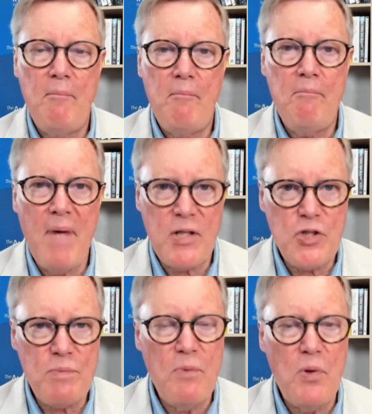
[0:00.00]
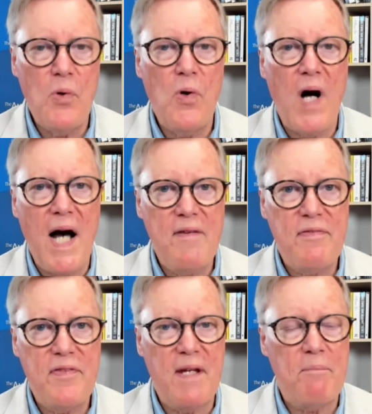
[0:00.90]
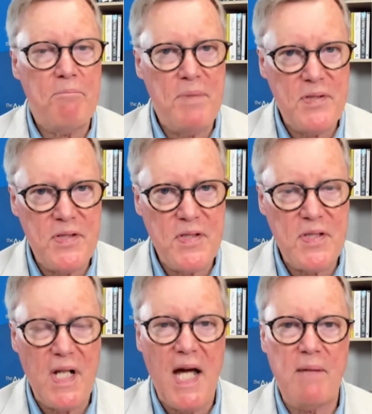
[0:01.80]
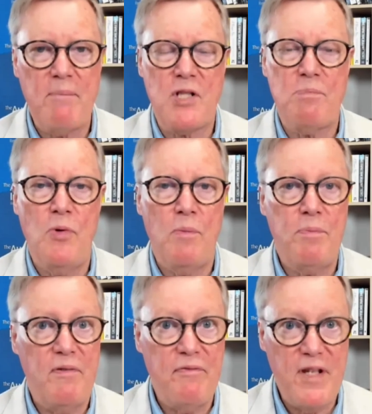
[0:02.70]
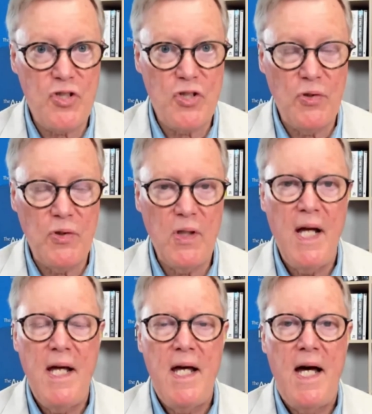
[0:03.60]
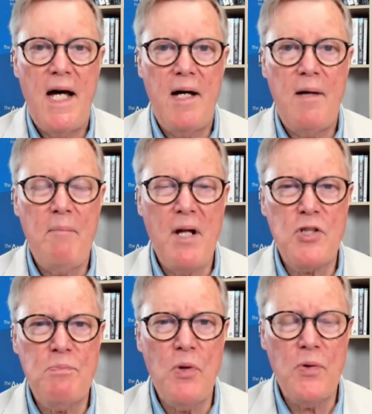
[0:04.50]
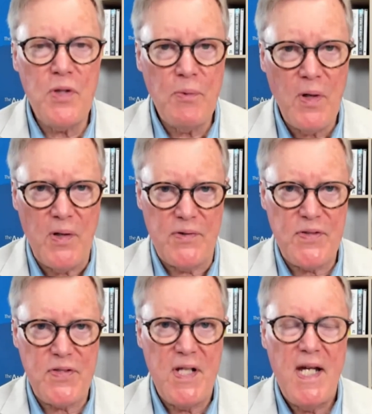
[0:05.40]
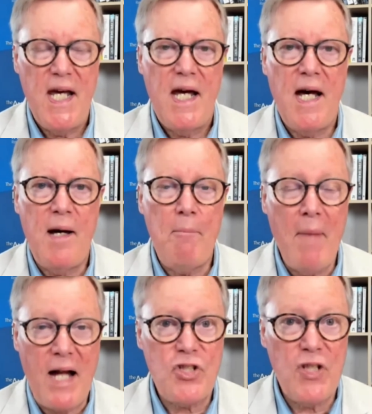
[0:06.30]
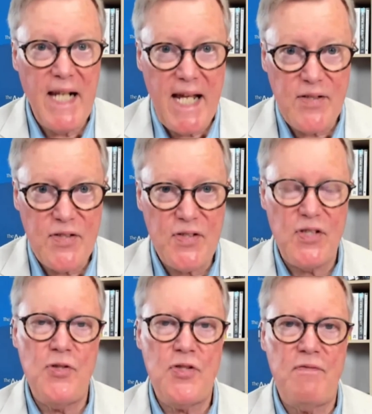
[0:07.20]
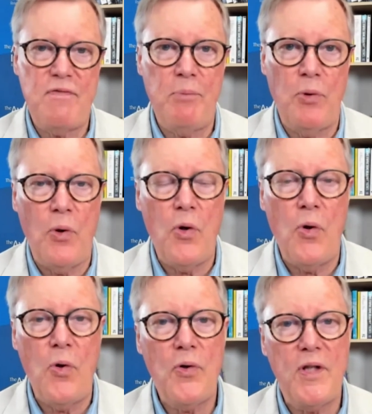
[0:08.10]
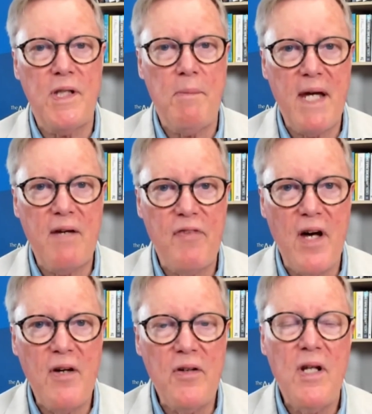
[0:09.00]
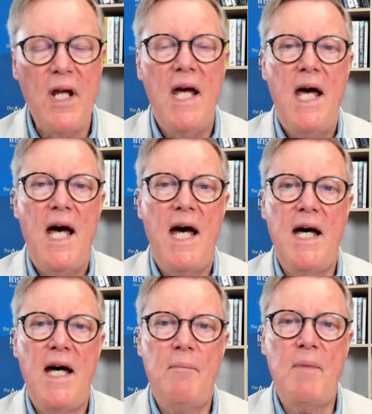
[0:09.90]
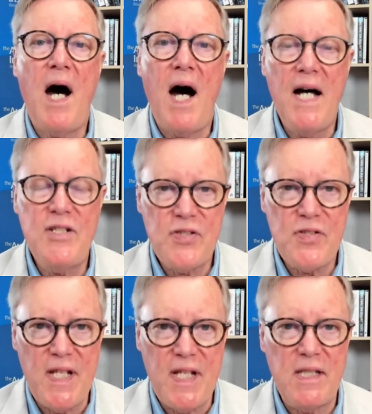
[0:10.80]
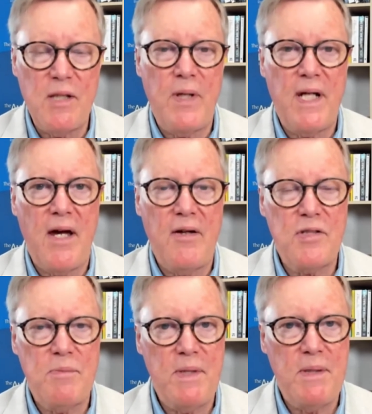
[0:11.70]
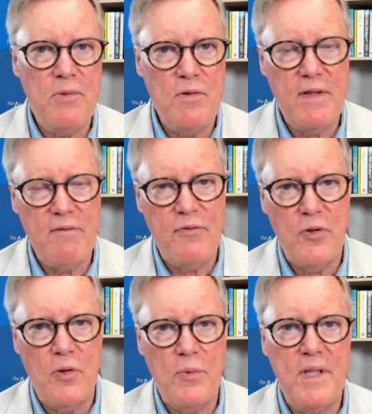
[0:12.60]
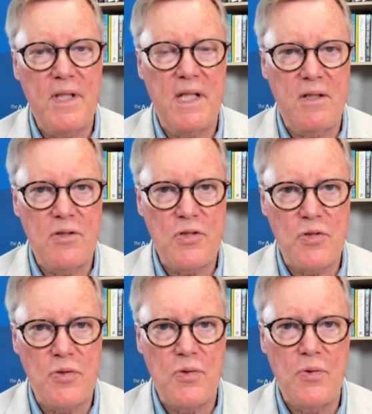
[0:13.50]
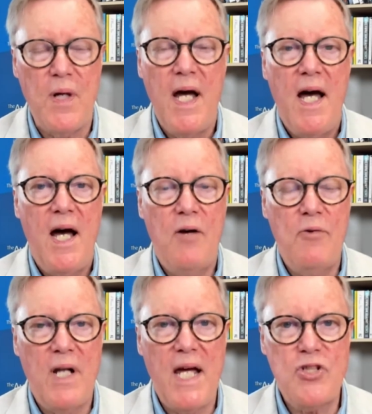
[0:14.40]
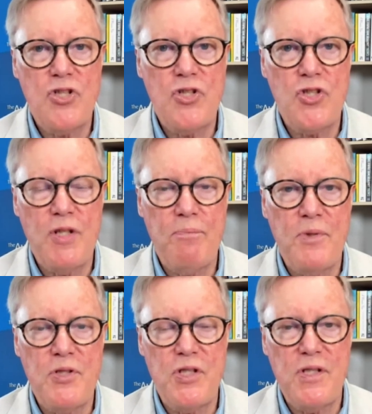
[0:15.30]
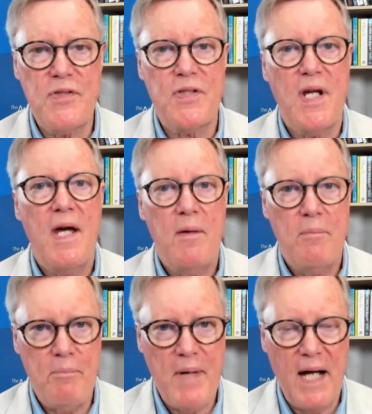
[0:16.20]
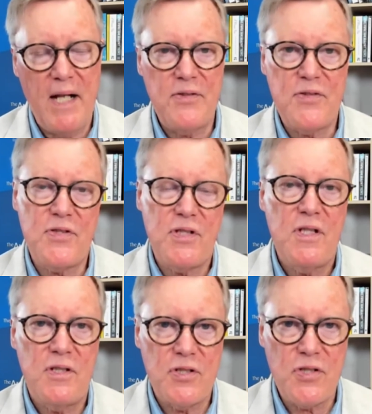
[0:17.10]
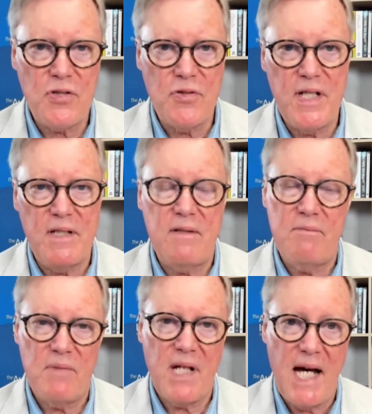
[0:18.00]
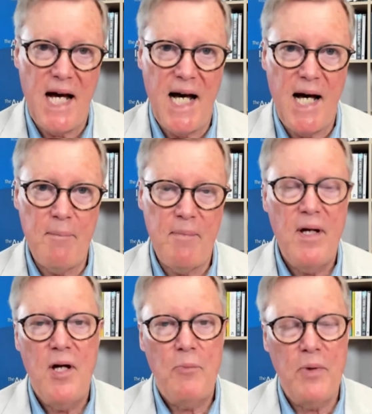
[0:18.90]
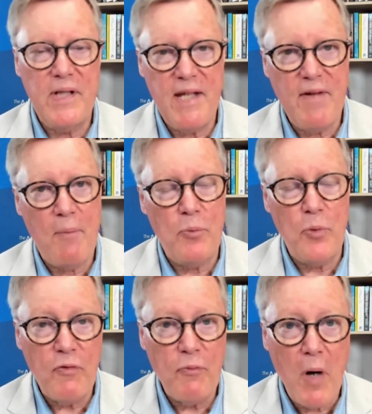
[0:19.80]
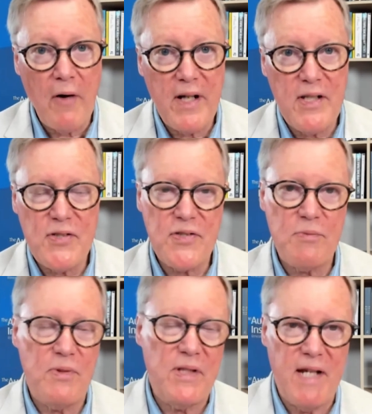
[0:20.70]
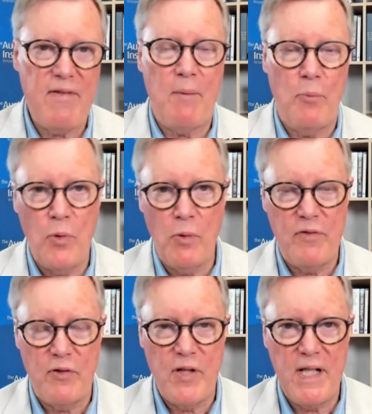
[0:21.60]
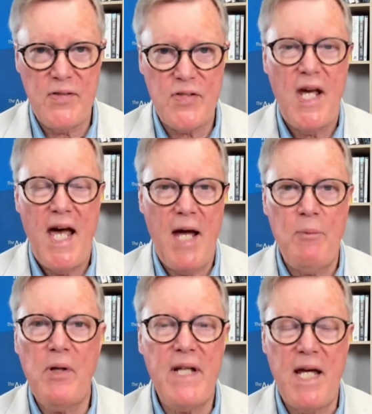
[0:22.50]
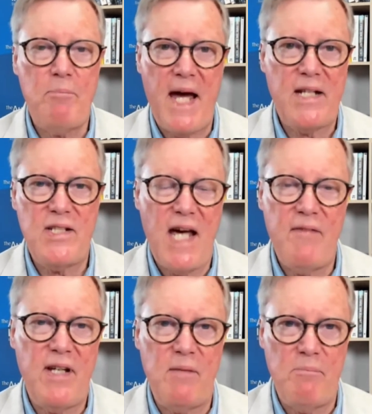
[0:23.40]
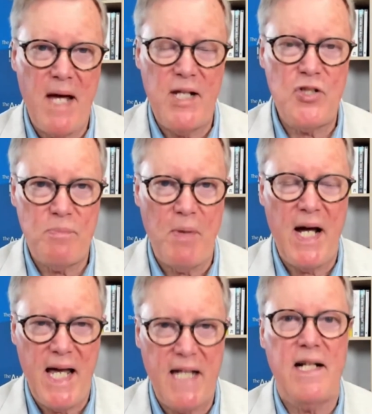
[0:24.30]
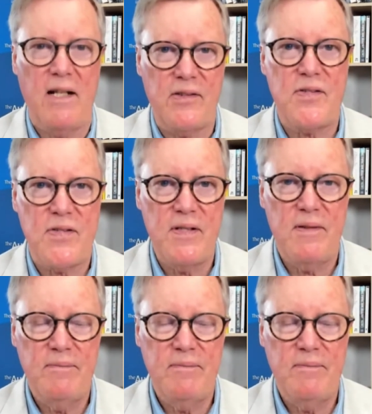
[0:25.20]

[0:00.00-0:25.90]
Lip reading: much more, I think, business-like, much more professional, much more nuanced, much less use of the bullhorn and the megaphone. I just think that we're going to be moving forward into a relationship which is balanced, discreet, calm. We'll give up wolf warriors, we'll give up wolverines, and we'll get back to having it managed by adults.